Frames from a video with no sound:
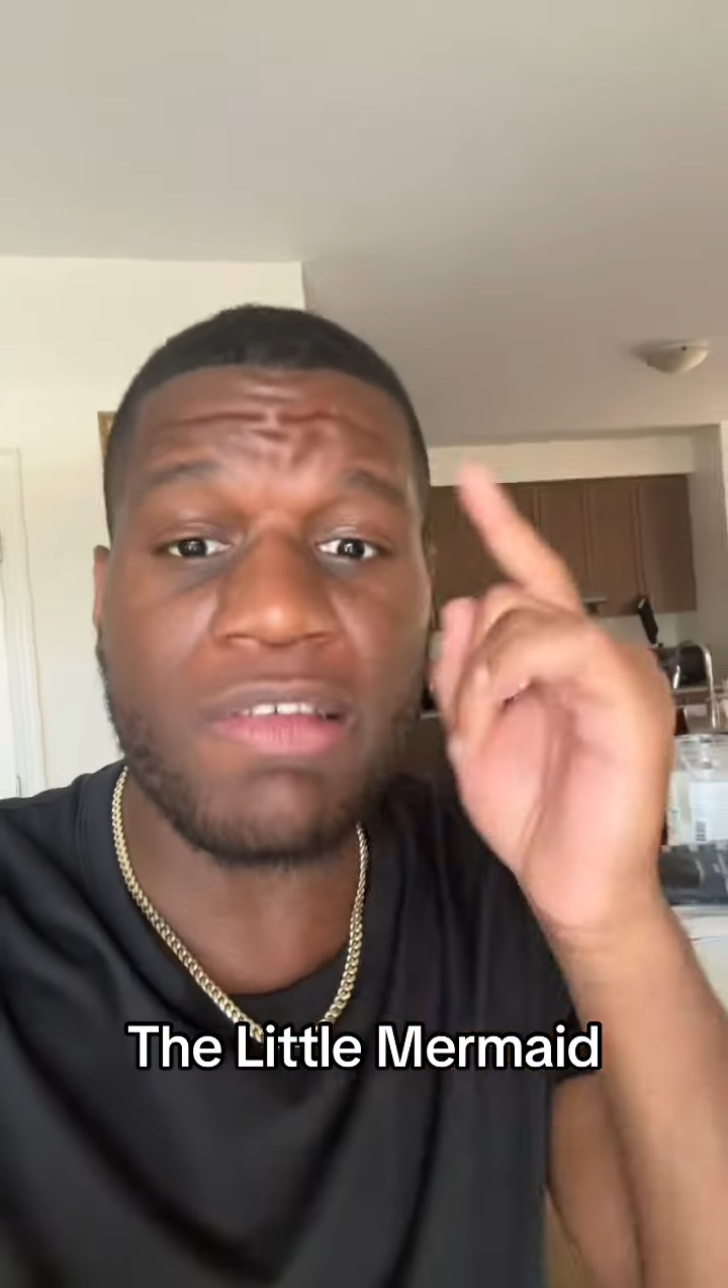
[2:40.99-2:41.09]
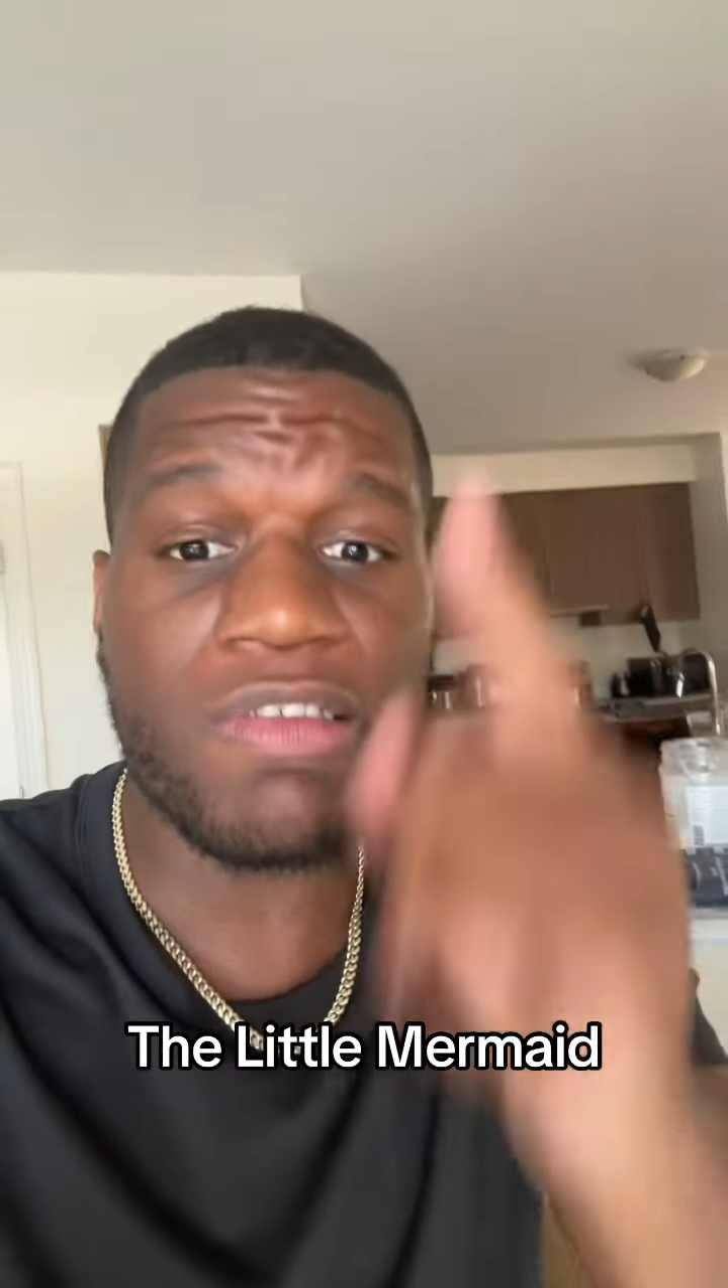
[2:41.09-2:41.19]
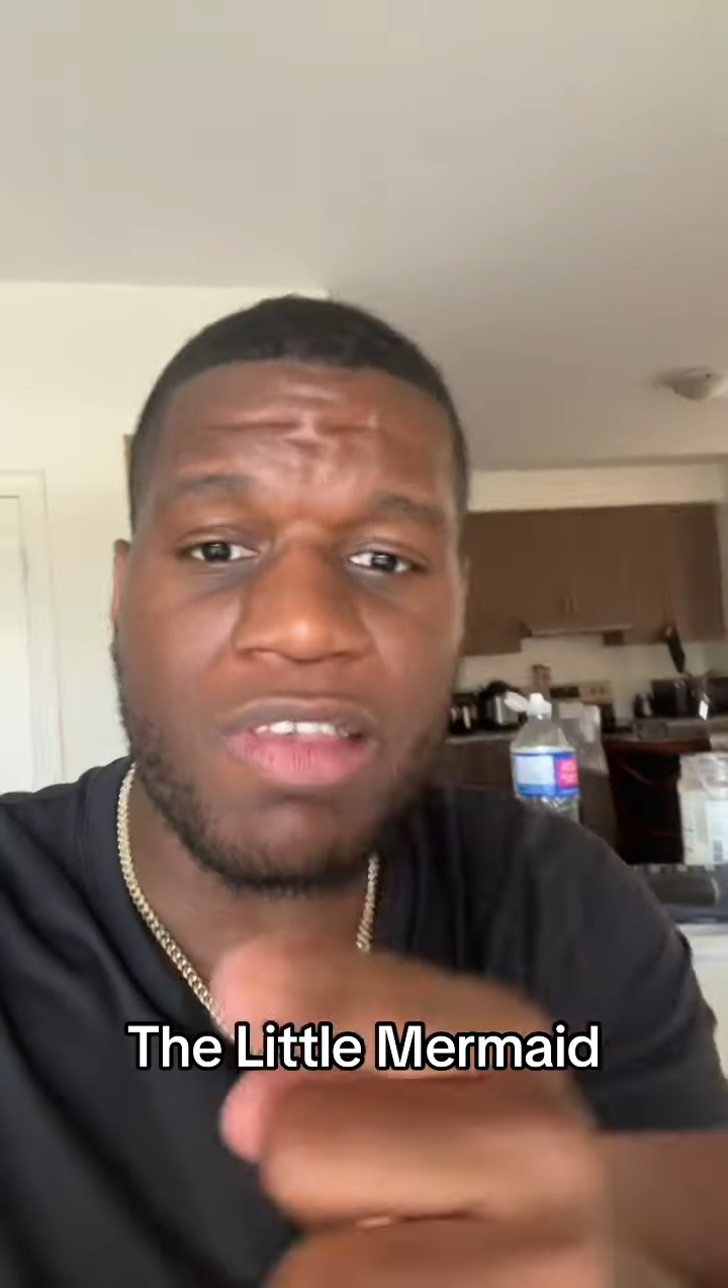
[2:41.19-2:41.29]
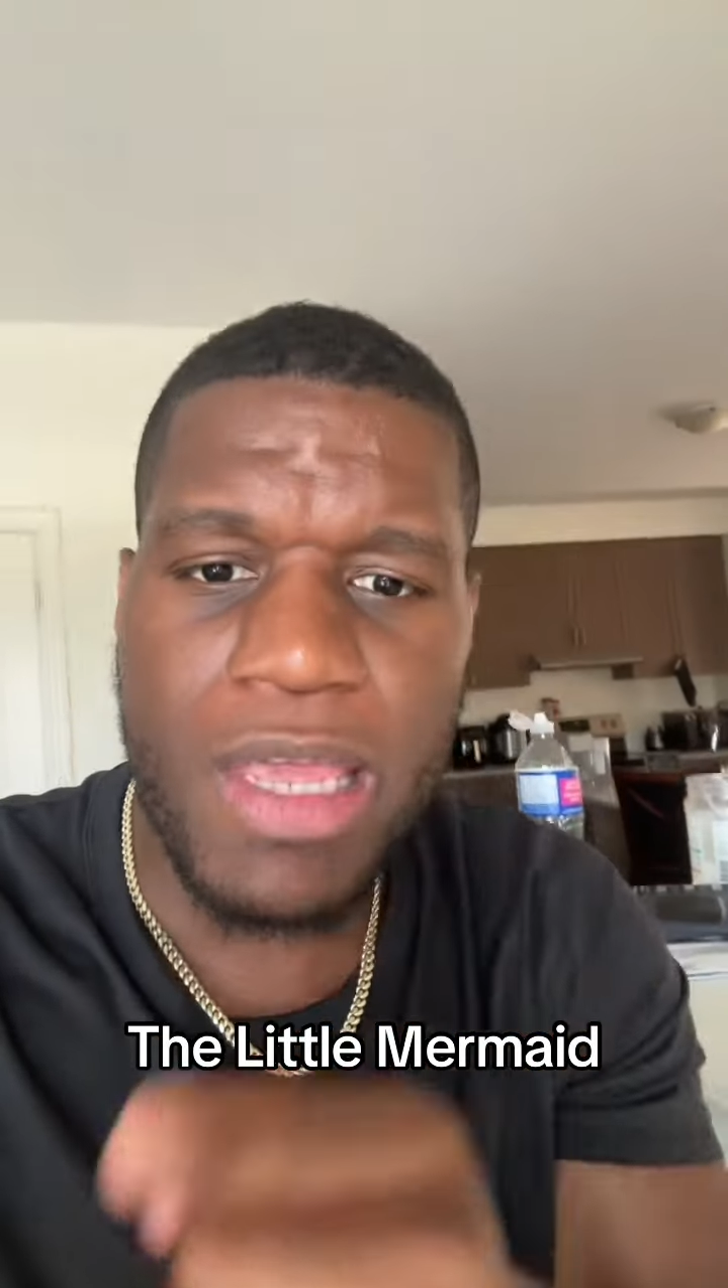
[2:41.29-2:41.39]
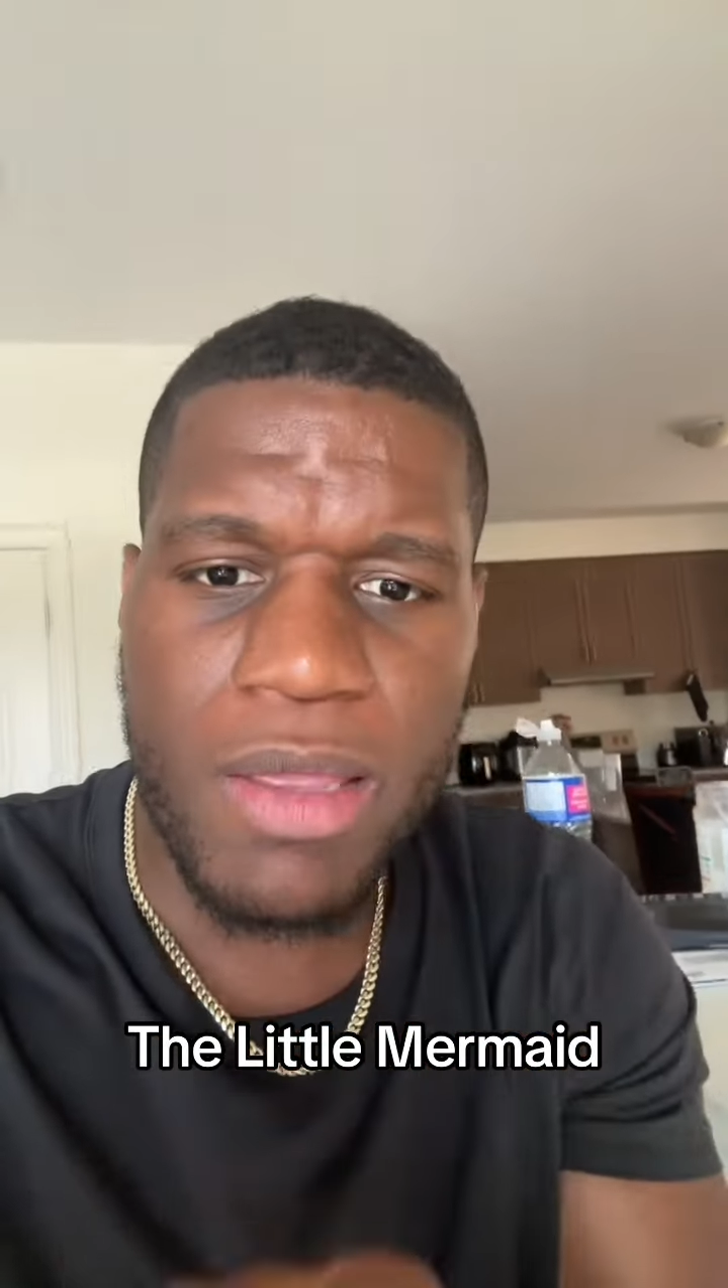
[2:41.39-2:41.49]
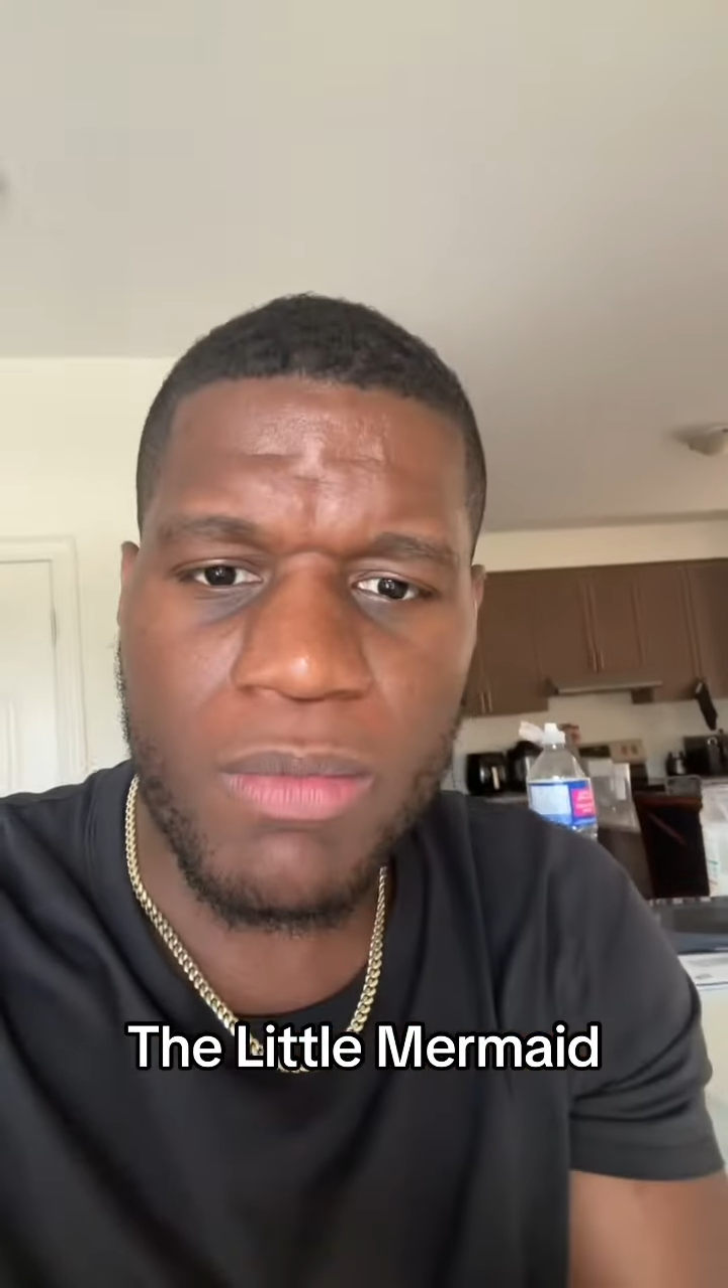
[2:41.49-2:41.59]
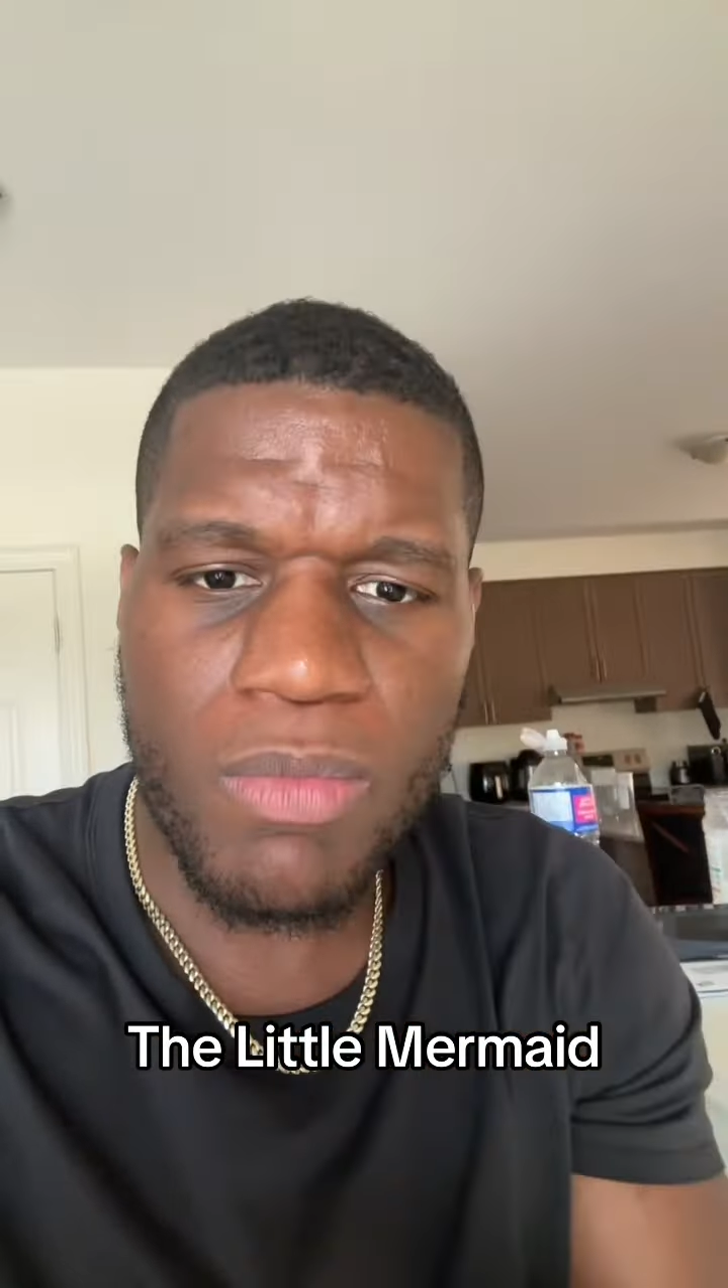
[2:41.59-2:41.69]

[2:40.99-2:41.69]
sea.